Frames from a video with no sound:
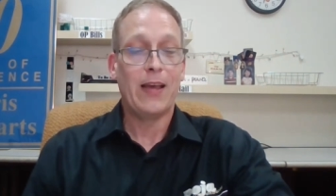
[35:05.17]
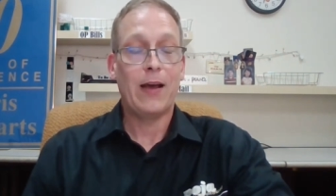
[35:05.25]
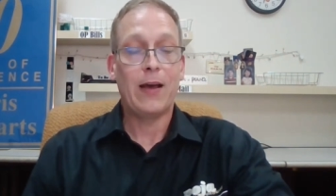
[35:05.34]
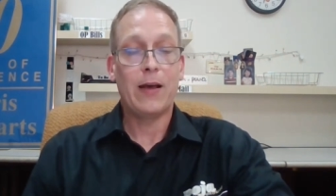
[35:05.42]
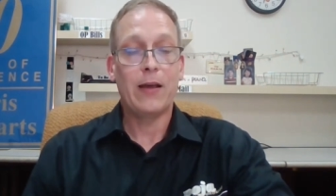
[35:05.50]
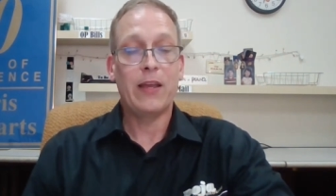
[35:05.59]

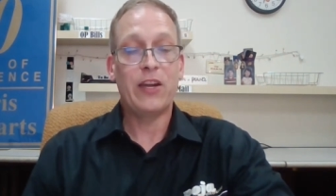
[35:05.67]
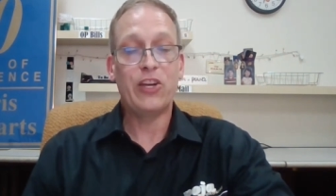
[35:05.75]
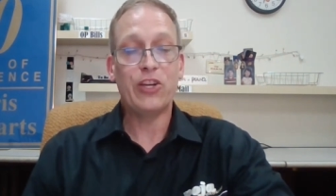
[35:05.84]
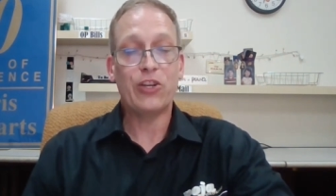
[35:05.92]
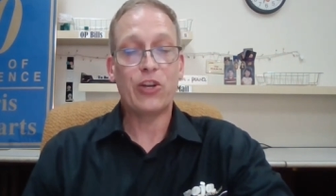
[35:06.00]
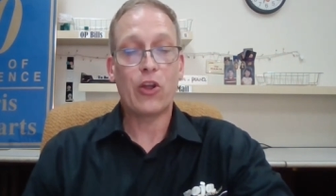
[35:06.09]
Uh, in
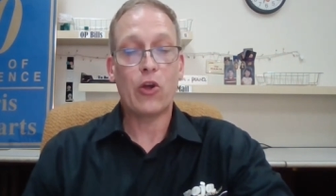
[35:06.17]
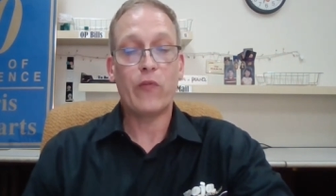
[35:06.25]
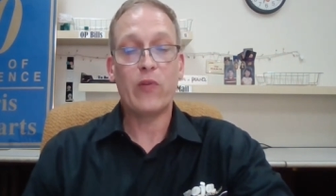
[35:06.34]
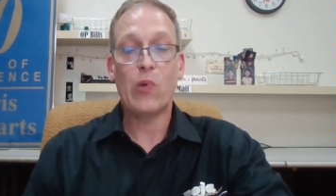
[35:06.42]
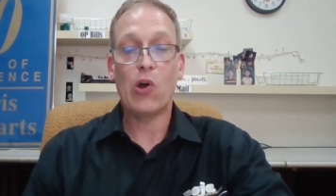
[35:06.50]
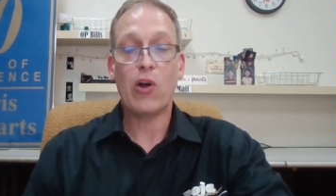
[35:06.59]
addition to
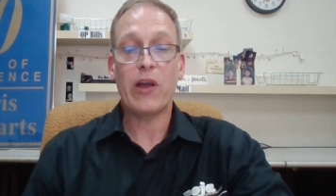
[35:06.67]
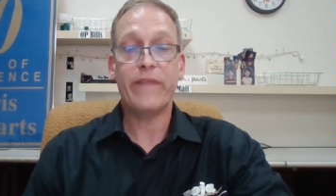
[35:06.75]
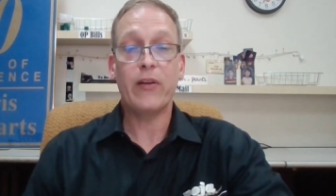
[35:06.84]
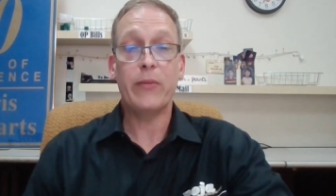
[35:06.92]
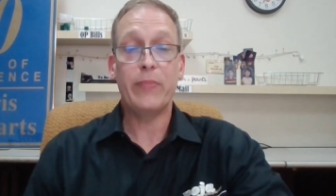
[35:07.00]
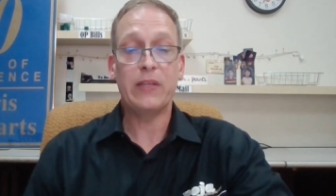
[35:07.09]
COVID, we all got
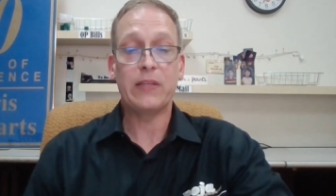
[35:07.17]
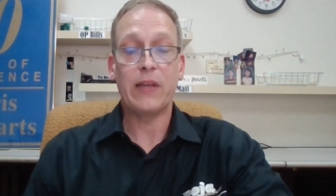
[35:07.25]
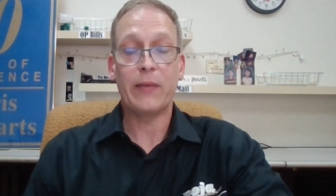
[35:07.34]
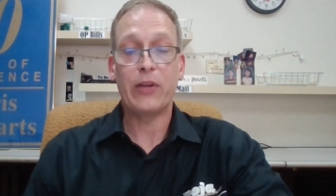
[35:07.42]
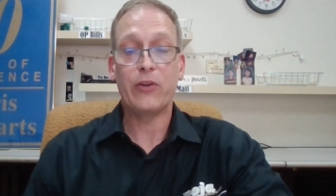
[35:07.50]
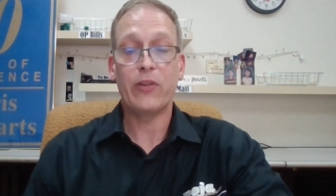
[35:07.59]
very
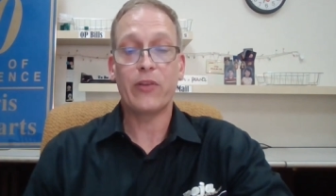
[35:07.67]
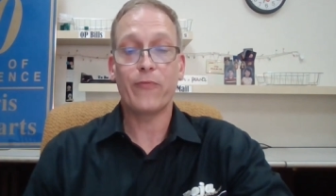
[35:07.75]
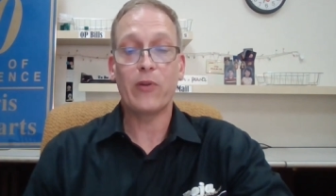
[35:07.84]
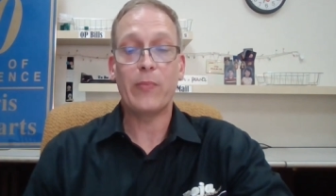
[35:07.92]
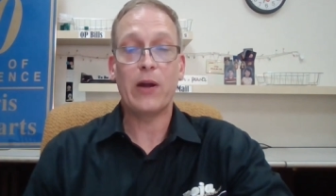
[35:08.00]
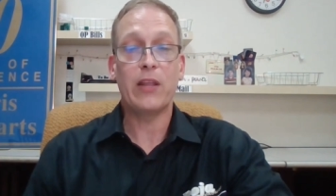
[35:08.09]
busy. I mean, due to the
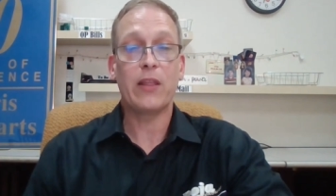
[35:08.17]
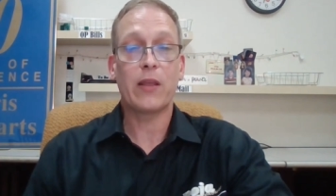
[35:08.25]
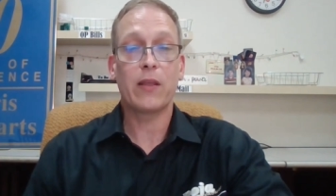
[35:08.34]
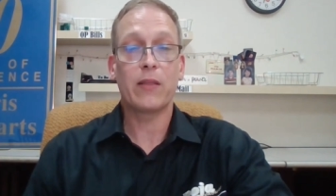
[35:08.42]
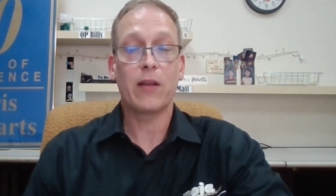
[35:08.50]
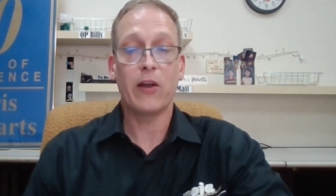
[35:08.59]
free money
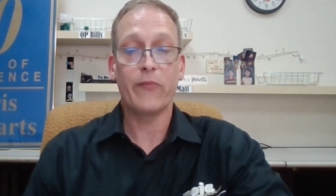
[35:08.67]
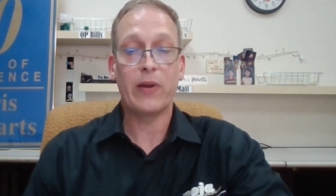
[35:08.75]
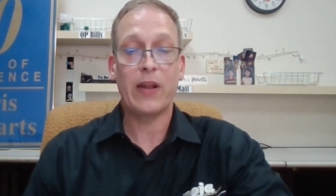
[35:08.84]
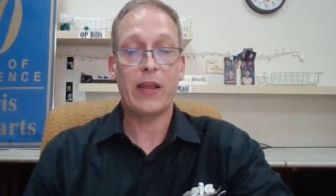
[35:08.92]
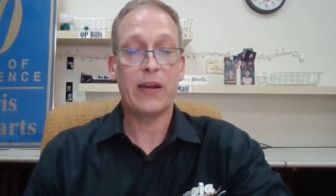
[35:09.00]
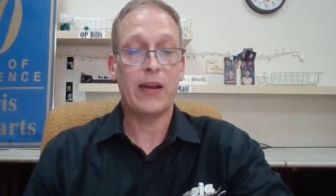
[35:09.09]
that the
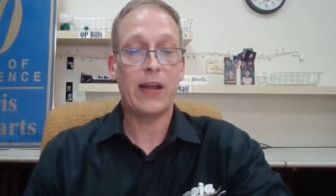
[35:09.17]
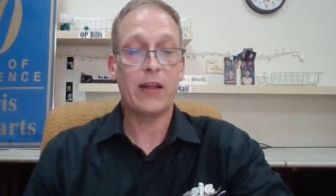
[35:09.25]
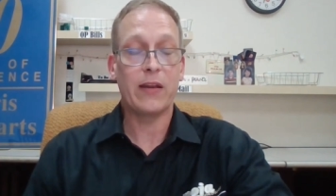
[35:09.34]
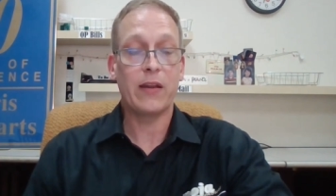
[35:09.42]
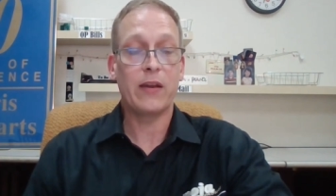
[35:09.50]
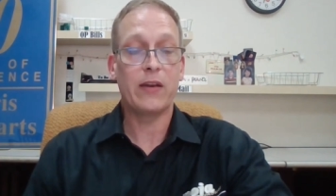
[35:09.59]
government handed
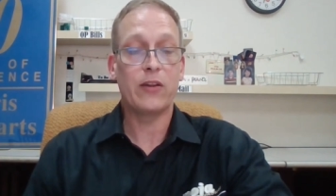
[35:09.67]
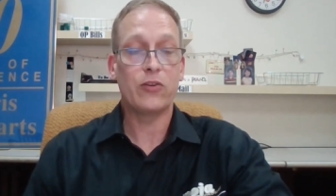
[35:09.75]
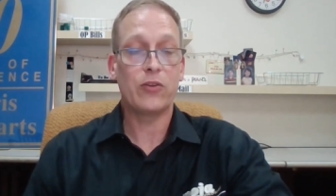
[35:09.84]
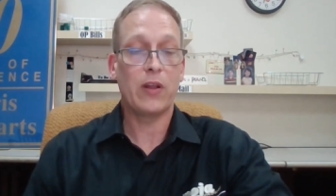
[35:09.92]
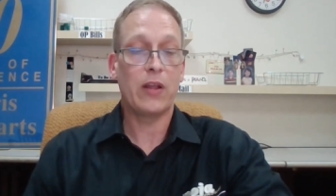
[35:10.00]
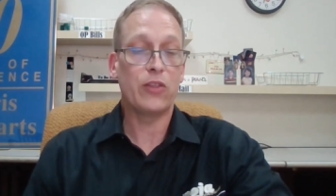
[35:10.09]
out and the,
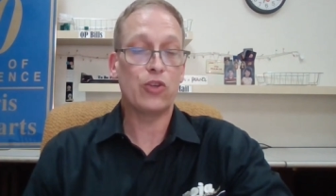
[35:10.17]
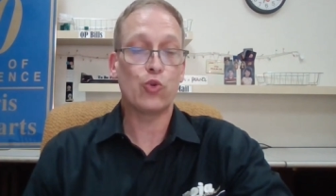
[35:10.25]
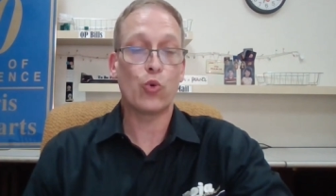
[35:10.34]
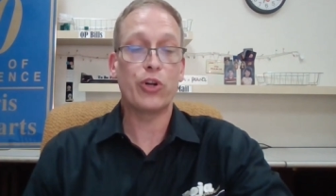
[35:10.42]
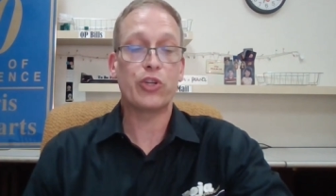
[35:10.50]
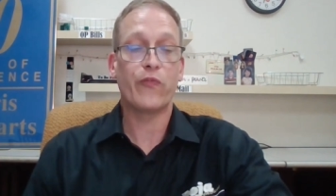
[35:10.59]
and the
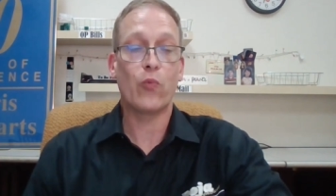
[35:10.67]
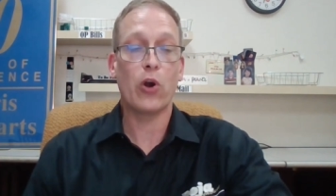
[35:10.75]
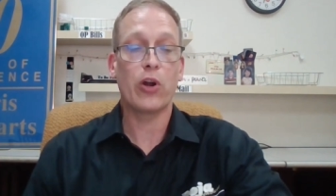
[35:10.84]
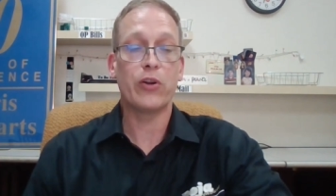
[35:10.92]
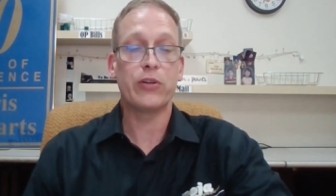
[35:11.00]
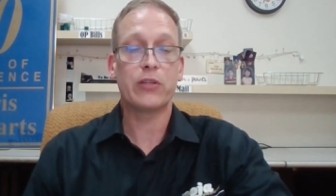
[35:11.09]
shortage of
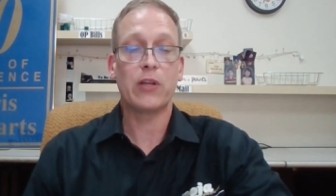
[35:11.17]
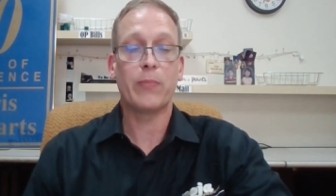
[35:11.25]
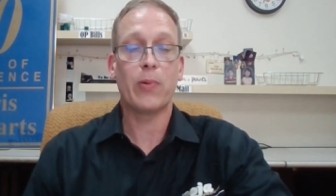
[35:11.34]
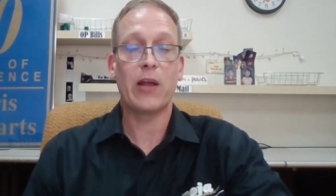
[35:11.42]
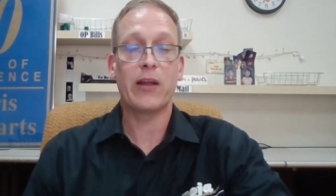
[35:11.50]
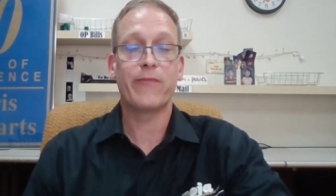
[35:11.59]
workers
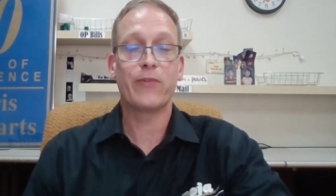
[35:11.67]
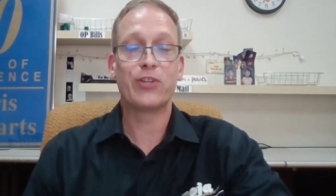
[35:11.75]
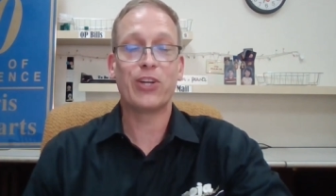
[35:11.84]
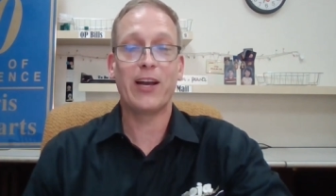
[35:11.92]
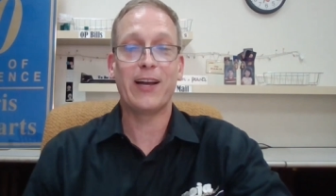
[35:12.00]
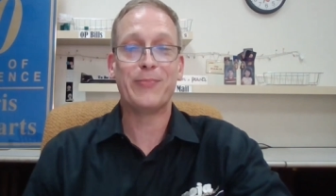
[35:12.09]
applying for
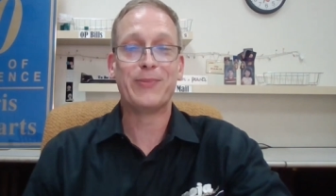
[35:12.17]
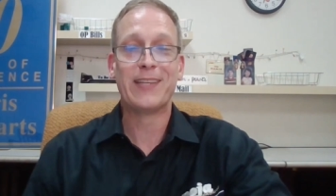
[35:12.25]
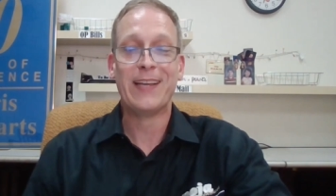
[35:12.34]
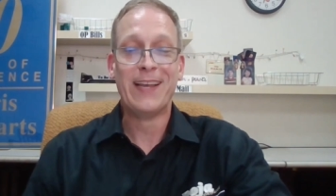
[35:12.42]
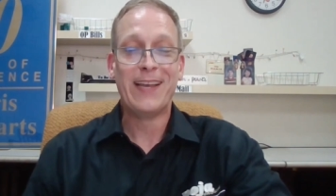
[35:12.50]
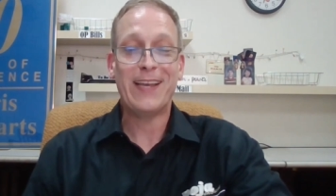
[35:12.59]

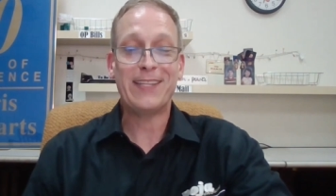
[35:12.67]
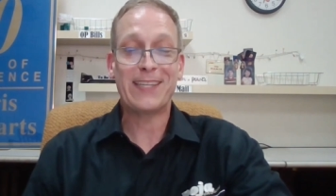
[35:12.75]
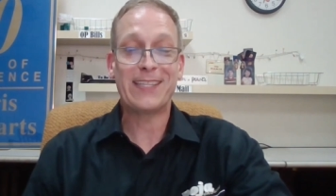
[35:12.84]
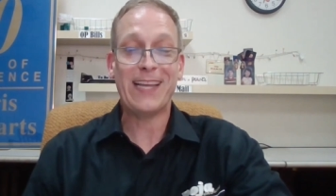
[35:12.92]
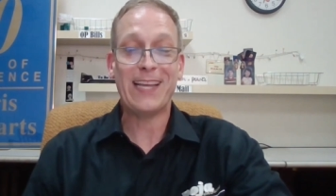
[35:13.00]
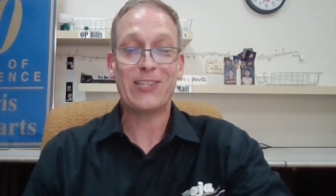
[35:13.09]
jobs, it's
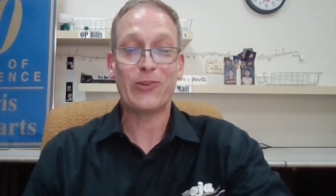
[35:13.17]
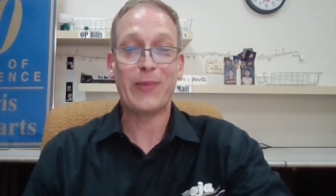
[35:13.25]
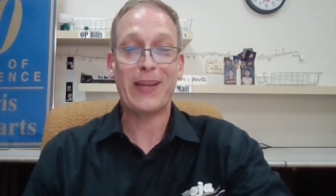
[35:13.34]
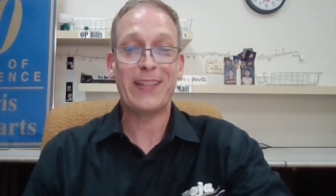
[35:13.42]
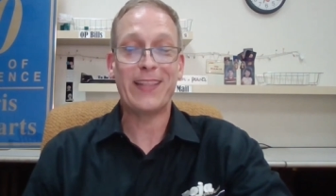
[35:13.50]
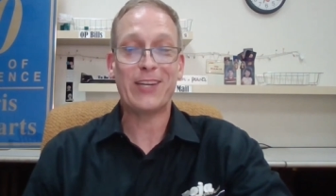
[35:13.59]

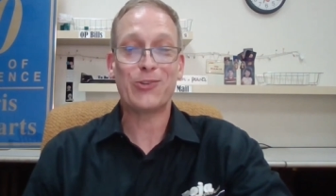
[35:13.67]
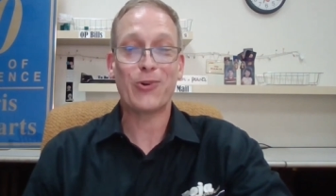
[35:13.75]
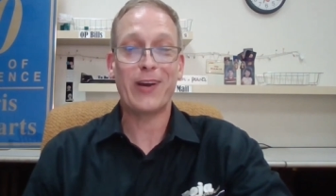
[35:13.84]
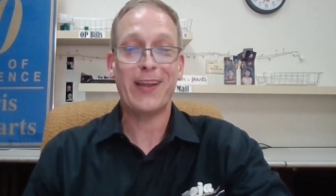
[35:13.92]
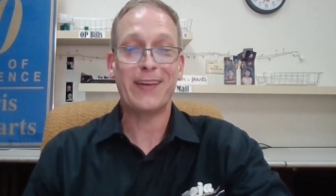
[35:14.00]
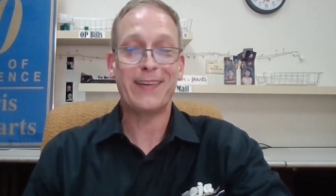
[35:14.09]
exacerbated that
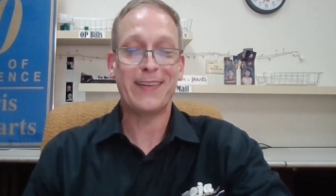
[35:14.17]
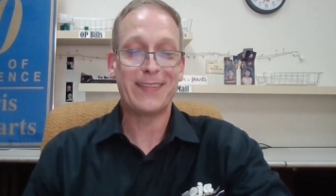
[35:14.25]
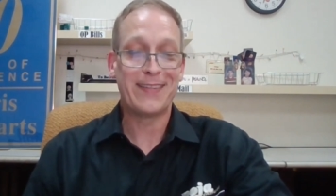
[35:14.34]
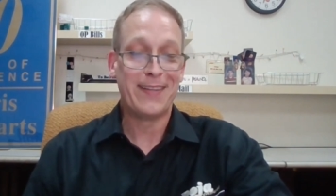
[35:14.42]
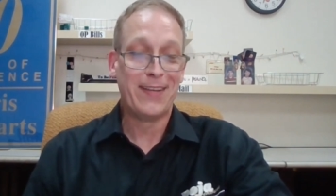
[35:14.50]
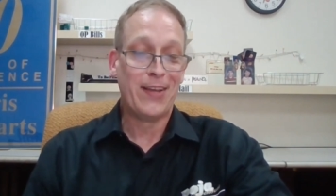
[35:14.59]

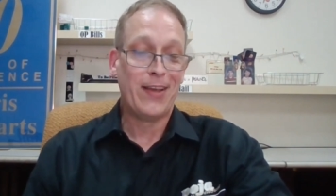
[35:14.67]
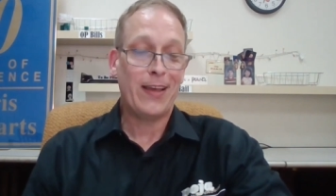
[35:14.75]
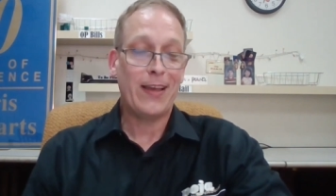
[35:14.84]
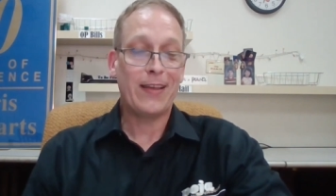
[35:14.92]
shorthandedness. Yeah.